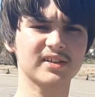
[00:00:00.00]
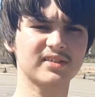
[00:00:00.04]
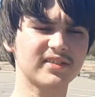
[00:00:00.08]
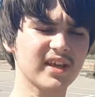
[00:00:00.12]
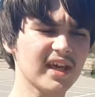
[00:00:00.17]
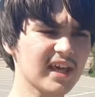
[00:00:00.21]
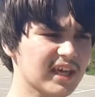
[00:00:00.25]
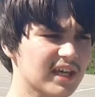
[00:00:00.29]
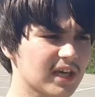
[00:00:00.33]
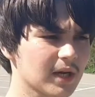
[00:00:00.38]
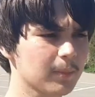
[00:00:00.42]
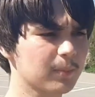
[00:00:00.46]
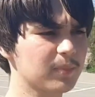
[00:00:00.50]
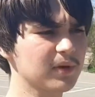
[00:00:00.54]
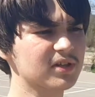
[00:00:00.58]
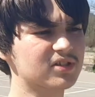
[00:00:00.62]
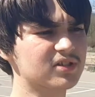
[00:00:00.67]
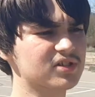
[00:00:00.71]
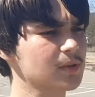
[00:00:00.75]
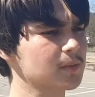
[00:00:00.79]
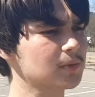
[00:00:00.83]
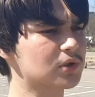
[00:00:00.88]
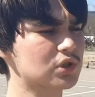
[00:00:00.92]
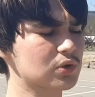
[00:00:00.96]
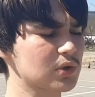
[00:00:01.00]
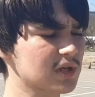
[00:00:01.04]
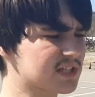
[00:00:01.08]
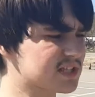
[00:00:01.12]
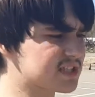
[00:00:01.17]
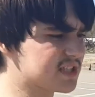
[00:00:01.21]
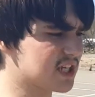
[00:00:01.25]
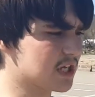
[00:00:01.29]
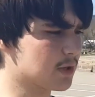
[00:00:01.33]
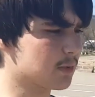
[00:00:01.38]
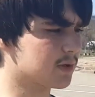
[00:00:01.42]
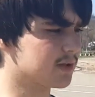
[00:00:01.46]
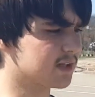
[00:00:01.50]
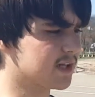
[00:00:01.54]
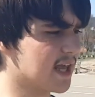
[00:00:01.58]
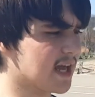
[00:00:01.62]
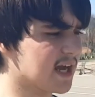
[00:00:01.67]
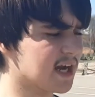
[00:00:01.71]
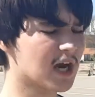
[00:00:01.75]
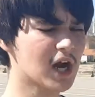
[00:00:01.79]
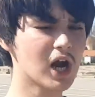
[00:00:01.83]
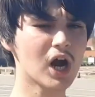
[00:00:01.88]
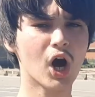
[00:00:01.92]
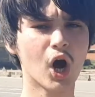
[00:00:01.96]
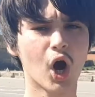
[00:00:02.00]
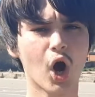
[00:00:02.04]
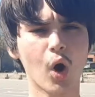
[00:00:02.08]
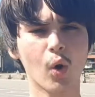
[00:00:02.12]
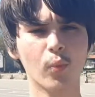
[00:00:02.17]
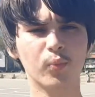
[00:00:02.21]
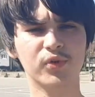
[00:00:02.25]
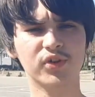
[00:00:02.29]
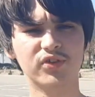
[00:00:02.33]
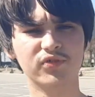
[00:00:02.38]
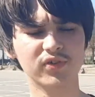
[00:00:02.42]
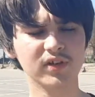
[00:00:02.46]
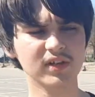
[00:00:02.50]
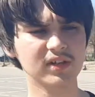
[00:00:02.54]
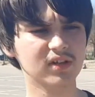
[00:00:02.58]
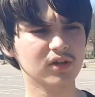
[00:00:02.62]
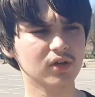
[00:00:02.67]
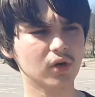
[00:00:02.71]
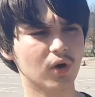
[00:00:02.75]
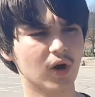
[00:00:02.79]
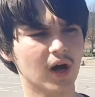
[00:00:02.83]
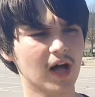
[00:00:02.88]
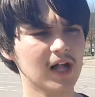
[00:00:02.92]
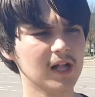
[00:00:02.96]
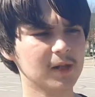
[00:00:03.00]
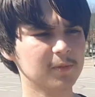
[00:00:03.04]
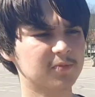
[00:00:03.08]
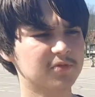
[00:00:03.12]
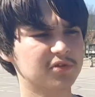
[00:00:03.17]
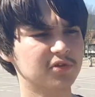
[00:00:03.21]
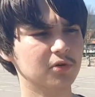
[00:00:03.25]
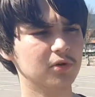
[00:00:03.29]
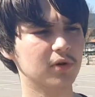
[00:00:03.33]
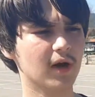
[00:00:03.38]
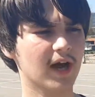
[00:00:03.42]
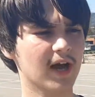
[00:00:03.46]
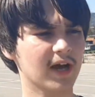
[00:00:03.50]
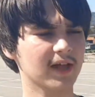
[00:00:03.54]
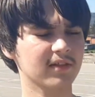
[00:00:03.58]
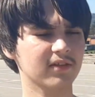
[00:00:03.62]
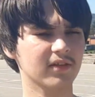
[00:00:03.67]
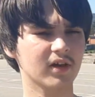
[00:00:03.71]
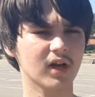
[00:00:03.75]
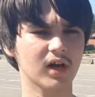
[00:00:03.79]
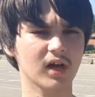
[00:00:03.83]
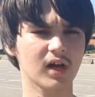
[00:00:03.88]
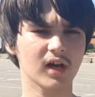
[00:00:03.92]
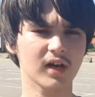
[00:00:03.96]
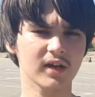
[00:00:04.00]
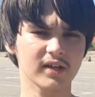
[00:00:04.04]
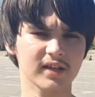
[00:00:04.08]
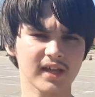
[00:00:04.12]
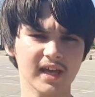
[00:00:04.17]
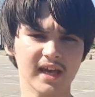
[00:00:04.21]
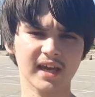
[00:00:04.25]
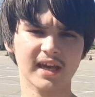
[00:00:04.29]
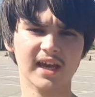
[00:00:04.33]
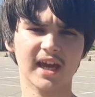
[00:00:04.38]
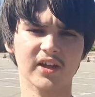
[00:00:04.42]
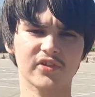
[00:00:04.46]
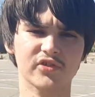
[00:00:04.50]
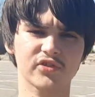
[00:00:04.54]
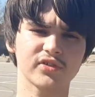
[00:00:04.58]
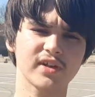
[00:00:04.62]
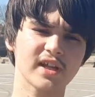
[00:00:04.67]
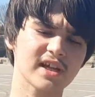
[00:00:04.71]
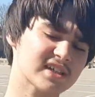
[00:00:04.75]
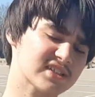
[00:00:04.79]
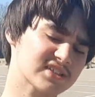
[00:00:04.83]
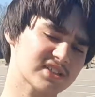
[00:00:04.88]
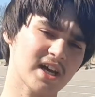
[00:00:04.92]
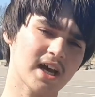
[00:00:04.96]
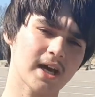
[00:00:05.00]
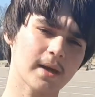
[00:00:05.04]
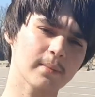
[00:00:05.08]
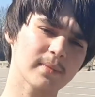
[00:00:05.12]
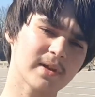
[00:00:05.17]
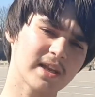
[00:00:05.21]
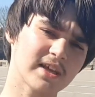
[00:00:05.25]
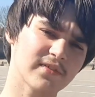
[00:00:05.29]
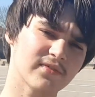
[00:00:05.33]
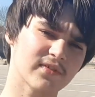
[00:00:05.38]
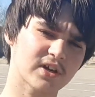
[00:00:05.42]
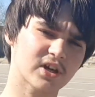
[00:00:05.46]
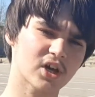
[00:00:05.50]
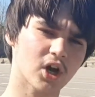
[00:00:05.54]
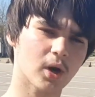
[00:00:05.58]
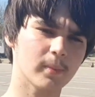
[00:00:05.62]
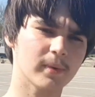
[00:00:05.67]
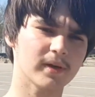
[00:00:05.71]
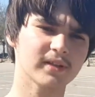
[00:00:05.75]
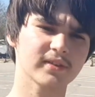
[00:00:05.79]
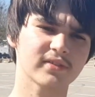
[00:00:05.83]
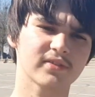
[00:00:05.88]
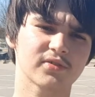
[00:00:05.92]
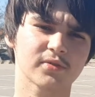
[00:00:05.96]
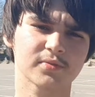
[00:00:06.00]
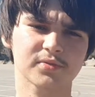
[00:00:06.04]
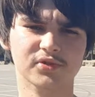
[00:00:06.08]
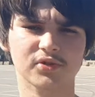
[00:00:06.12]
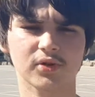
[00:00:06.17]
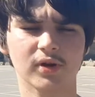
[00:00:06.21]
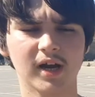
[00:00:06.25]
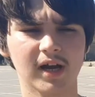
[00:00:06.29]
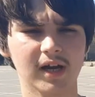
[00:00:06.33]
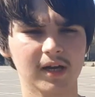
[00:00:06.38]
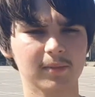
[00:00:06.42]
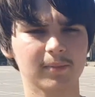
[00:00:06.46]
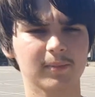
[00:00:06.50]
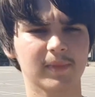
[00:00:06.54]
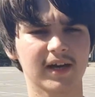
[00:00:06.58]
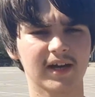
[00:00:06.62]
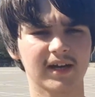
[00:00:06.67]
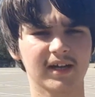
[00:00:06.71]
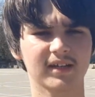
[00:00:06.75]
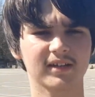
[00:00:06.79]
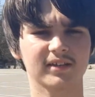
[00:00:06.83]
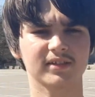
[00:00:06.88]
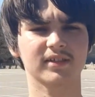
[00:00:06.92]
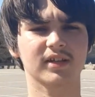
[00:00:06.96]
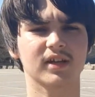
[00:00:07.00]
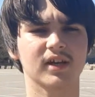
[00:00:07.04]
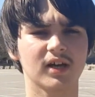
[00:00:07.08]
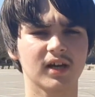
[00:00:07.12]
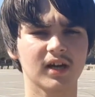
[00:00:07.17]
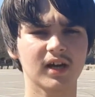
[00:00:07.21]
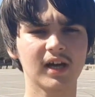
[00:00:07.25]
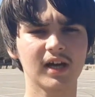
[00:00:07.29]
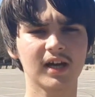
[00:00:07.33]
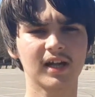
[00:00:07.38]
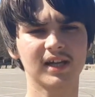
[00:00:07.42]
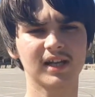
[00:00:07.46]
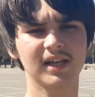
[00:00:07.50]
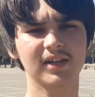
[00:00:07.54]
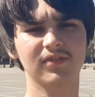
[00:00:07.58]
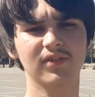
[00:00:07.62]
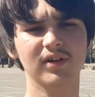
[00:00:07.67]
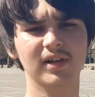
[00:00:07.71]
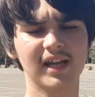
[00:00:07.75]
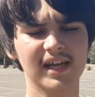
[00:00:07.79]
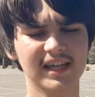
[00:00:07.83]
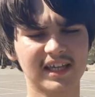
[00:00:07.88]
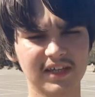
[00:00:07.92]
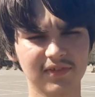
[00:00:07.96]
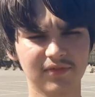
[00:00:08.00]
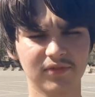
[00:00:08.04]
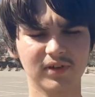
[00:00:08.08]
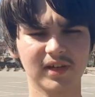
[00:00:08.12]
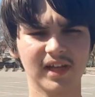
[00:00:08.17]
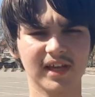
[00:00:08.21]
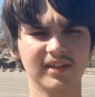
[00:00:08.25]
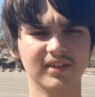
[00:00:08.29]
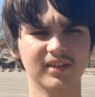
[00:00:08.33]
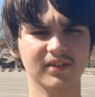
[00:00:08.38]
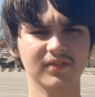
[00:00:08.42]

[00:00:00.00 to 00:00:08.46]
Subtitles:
take a bit some tricks here and there. Hope this video helped you, and yeah, catch you next time. Leave a comment, subscribe, and leave a like if you like the